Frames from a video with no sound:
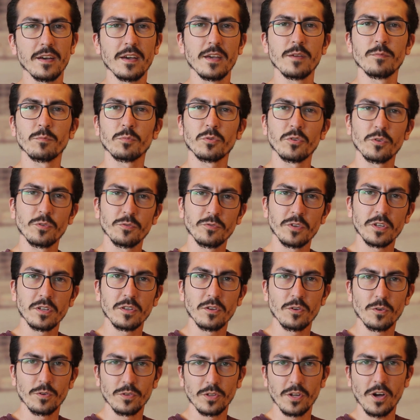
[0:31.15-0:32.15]
improving
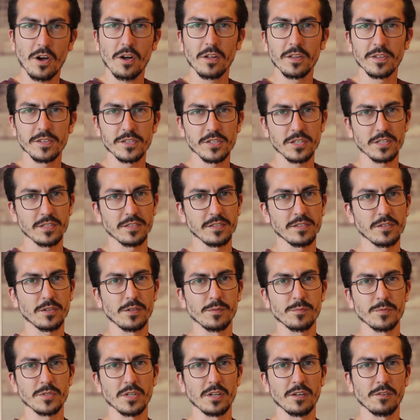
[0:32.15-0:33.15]
your knowledge in
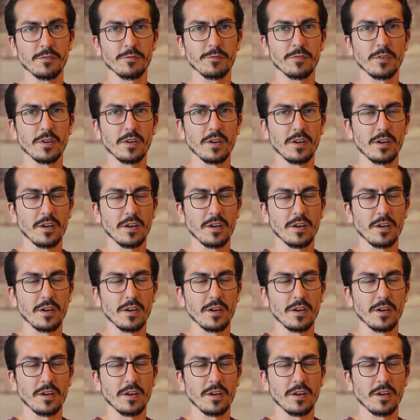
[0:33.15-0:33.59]
terms of